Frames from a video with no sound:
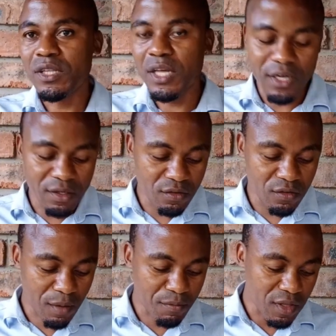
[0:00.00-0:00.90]
There
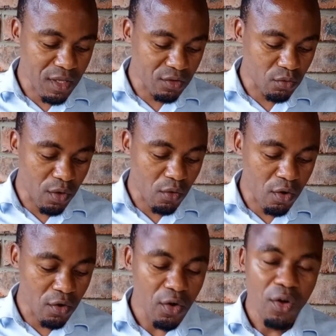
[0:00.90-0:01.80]
is something that is going
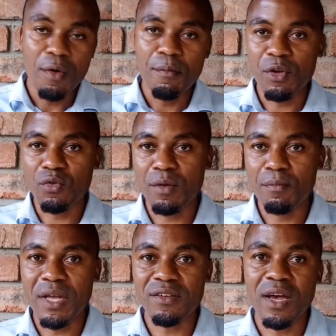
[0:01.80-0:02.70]
on
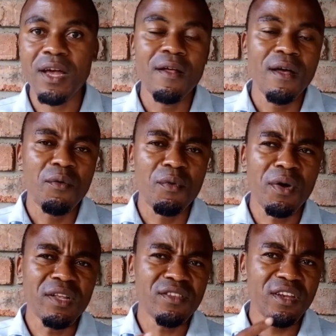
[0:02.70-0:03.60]
between Meta.
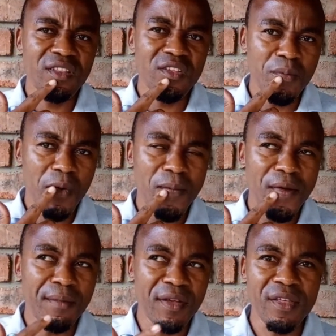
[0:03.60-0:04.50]
We once had this
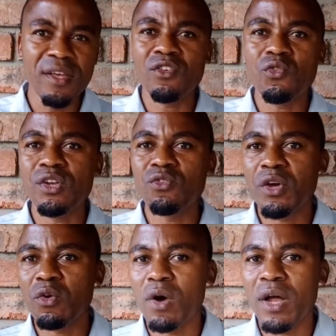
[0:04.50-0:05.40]
problem, I think in
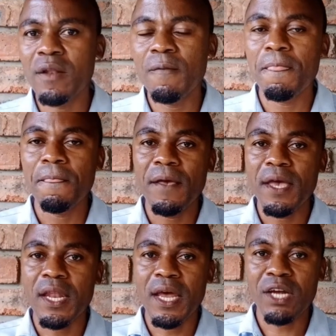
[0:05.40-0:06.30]
2021,
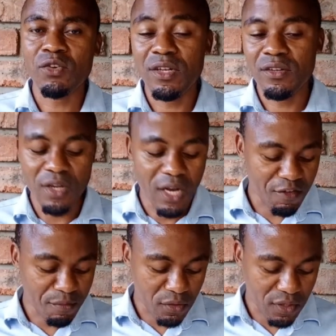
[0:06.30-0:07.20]
and I actually did a
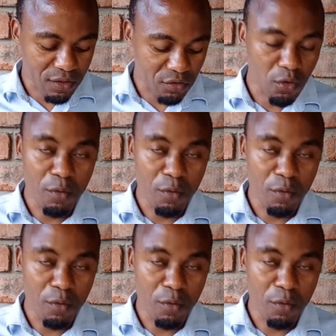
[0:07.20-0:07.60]
live broadcast.